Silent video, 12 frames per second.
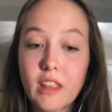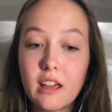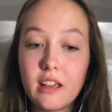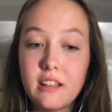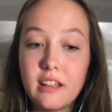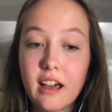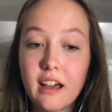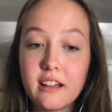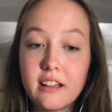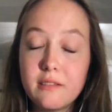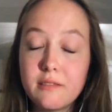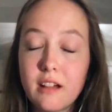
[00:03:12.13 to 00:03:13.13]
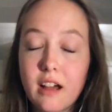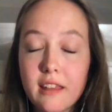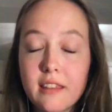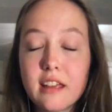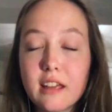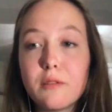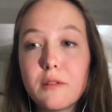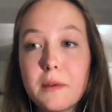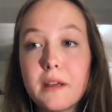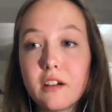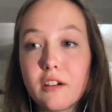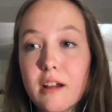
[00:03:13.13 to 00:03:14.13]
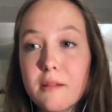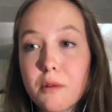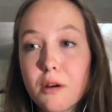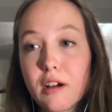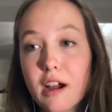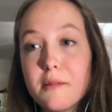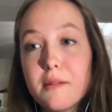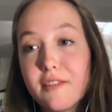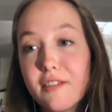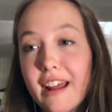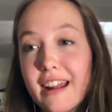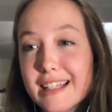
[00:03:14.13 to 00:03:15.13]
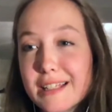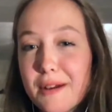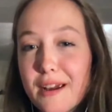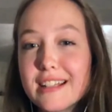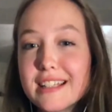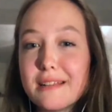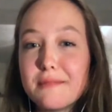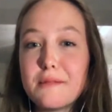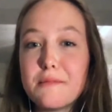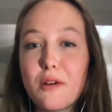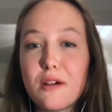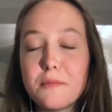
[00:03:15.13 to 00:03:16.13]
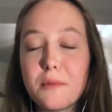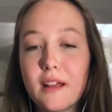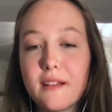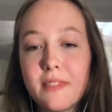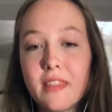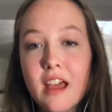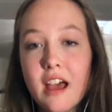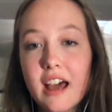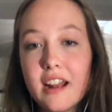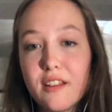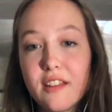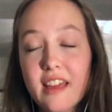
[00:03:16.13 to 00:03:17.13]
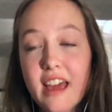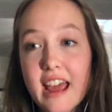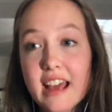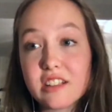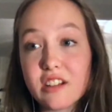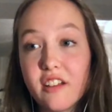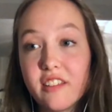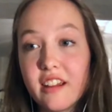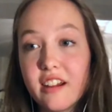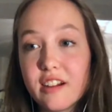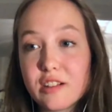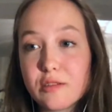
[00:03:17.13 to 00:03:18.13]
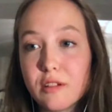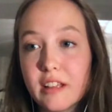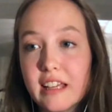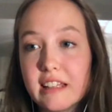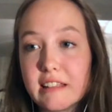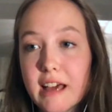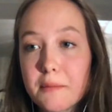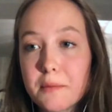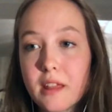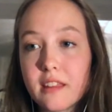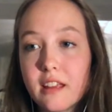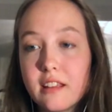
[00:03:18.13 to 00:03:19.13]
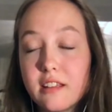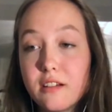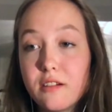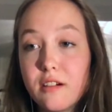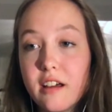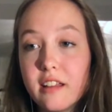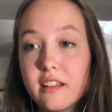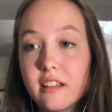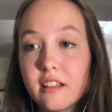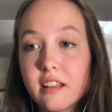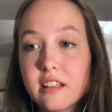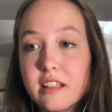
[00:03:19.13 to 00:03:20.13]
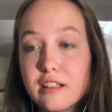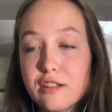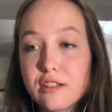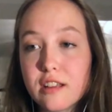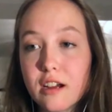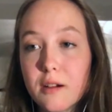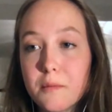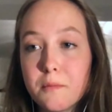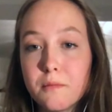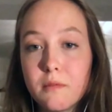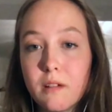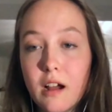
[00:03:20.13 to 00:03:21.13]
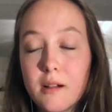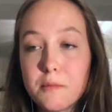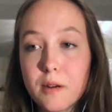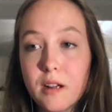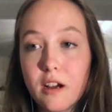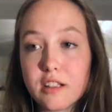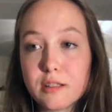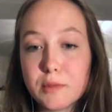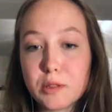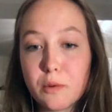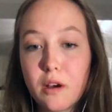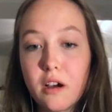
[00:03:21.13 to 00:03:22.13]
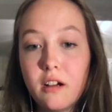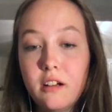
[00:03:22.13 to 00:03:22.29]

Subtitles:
yeah, I think it would be a great program if I had experienced it a bit more, but I know that the hands-on there is really in-depth that they do, and the teachers there are pretty awesome as well.